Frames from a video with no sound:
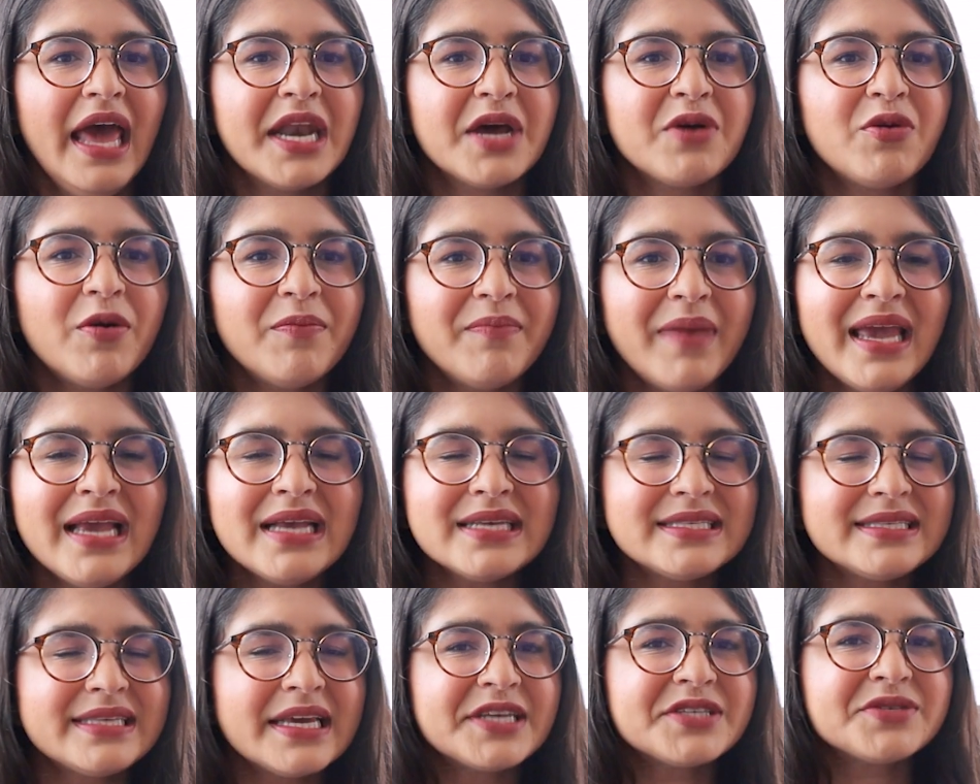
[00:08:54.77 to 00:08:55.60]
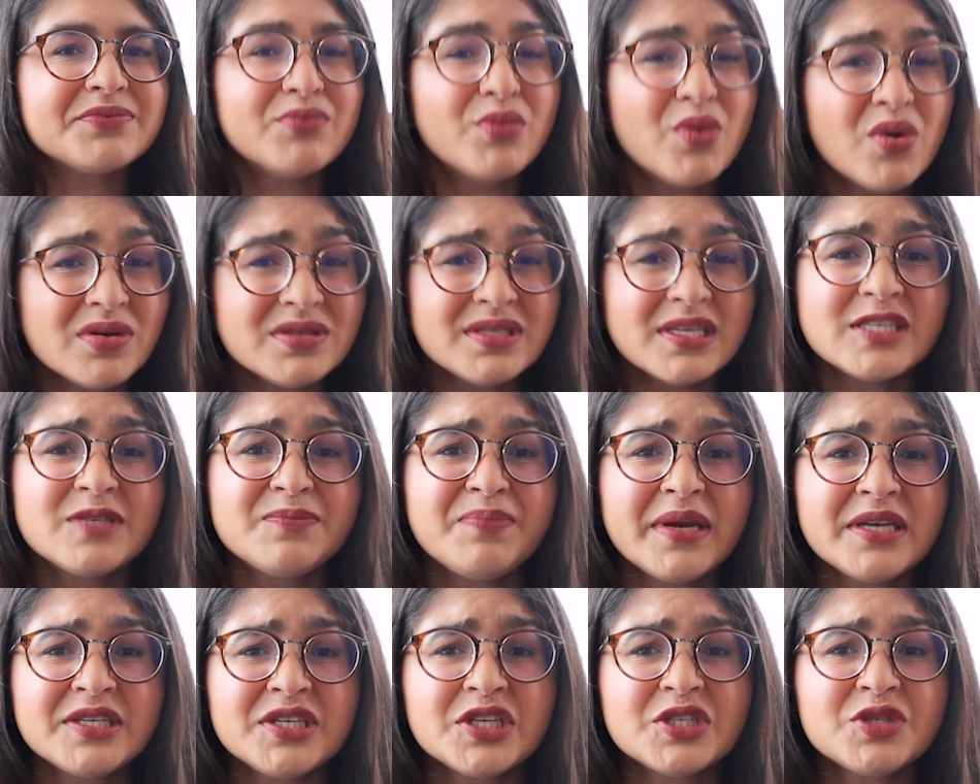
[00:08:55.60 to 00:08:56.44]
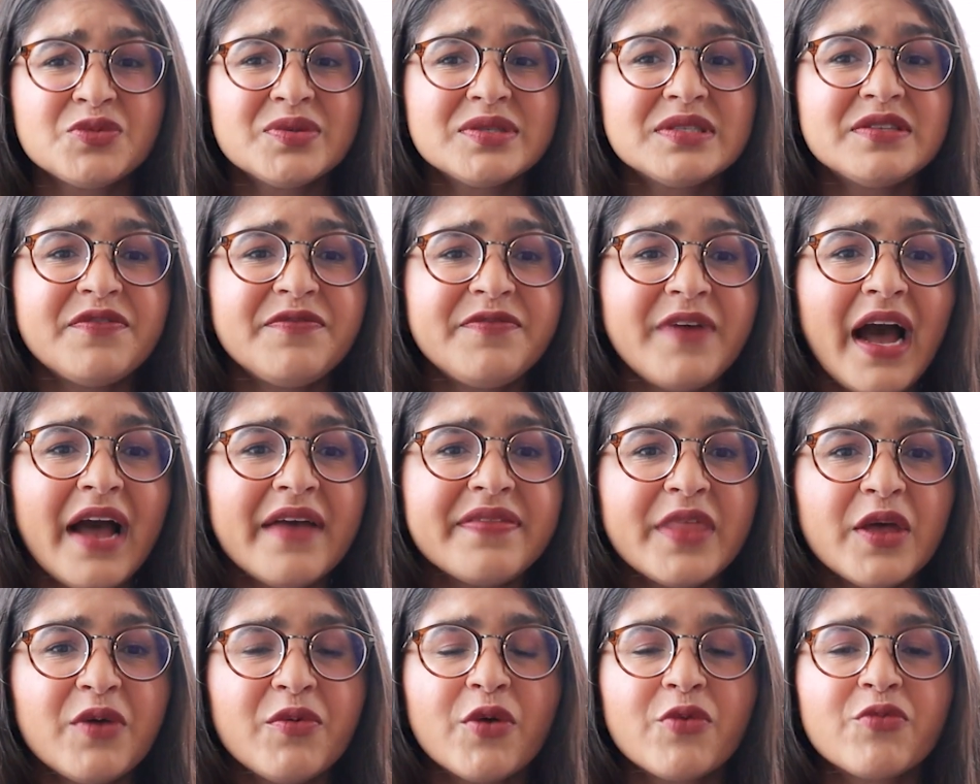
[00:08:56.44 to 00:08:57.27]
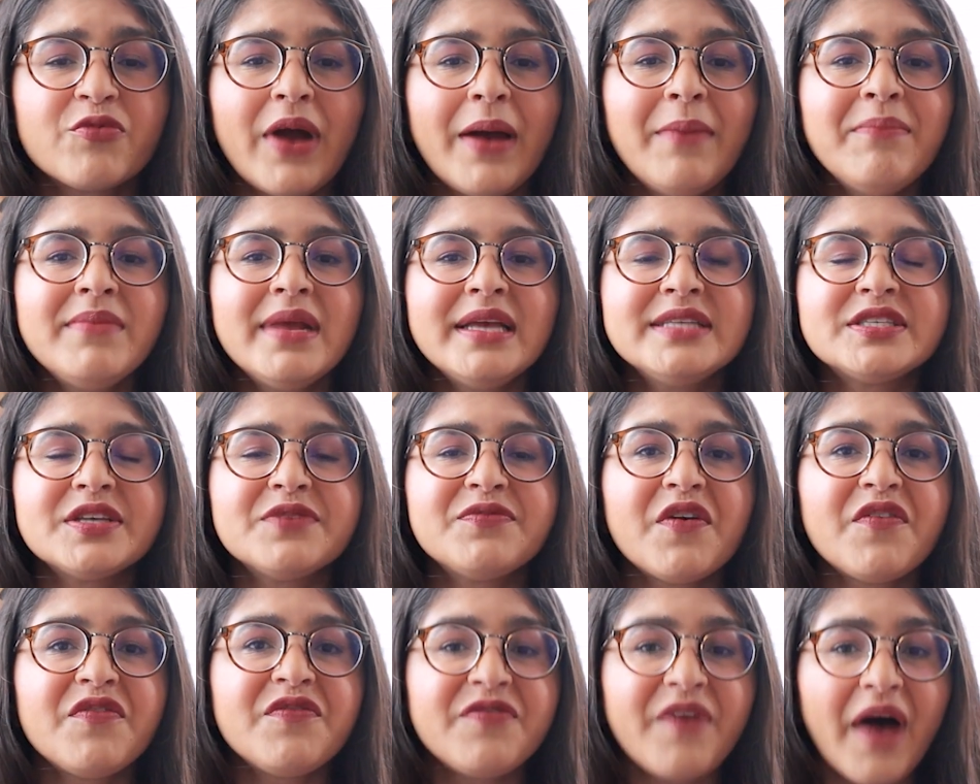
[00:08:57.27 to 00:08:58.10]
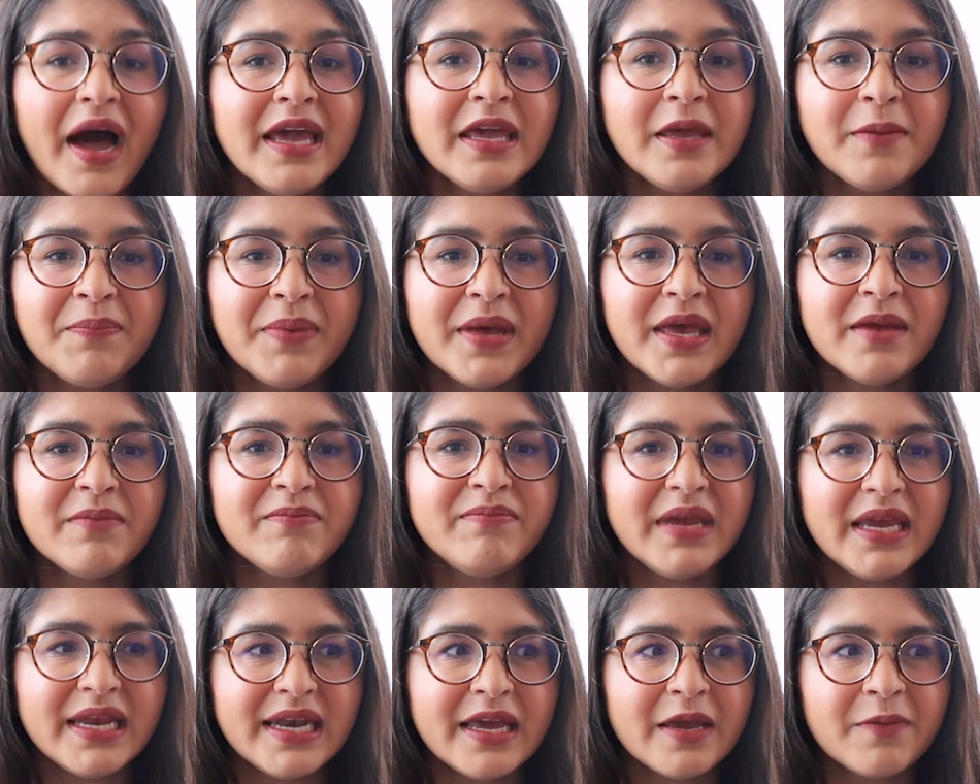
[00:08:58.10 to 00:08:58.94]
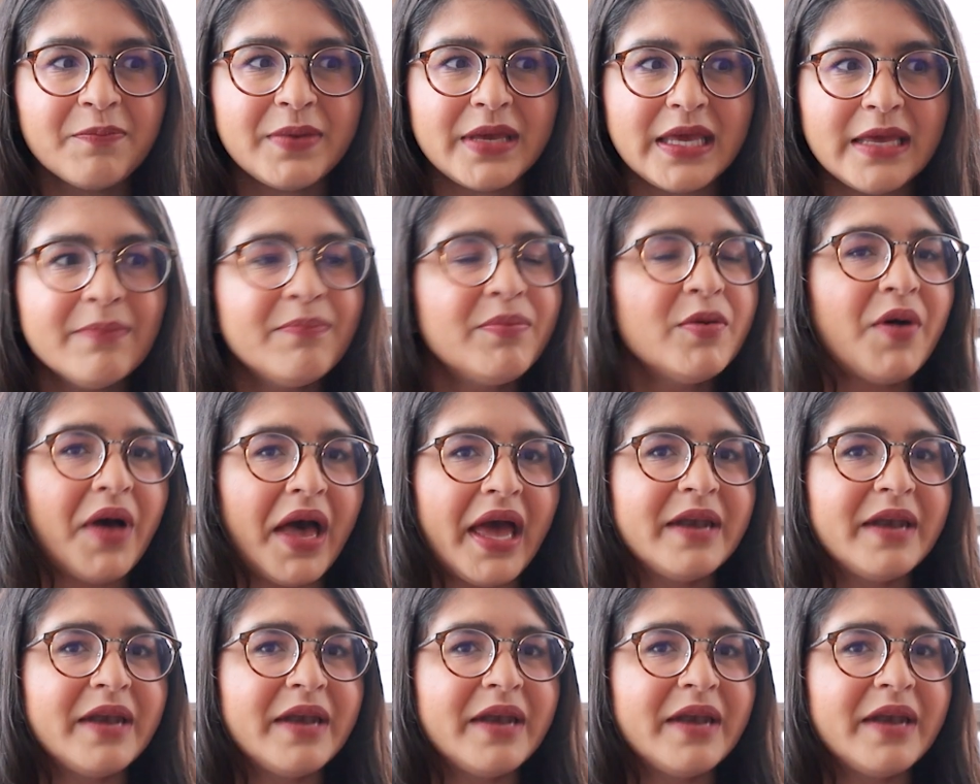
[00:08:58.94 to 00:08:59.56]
Now what makes things more suspicious was the fact there were remnants of a fire pit, meaning people